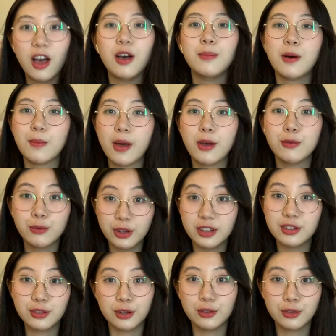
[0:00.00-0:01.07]
about my
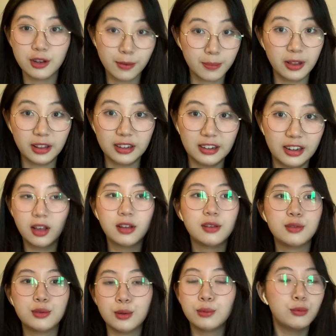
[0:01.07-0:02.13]
research ability,
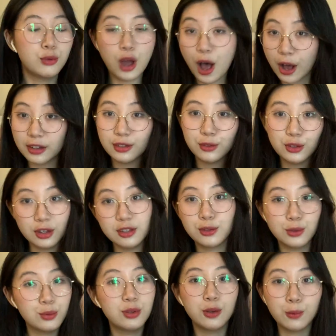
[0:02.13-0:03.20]
so not just
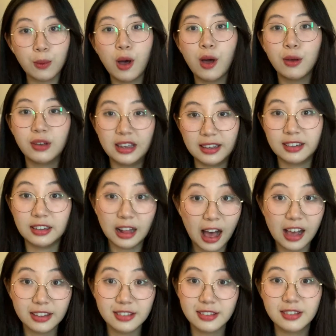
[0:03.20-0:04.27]
doing well in
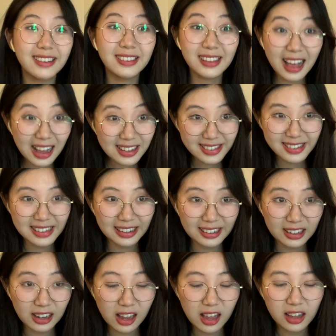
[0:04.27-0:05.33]
class. And
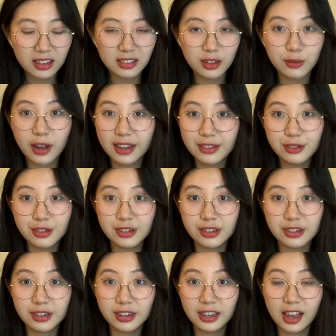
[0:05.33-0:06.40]
lastly, the
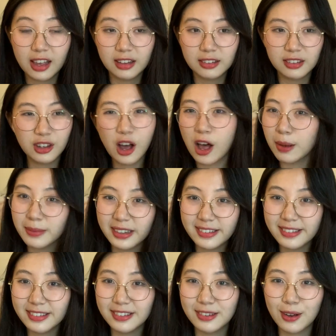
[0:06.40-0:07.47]
writer can
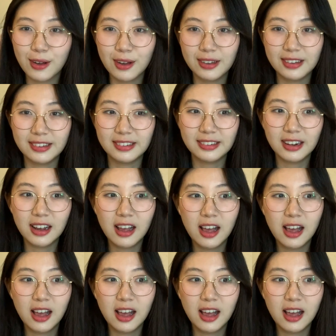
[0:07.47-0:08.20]
comment on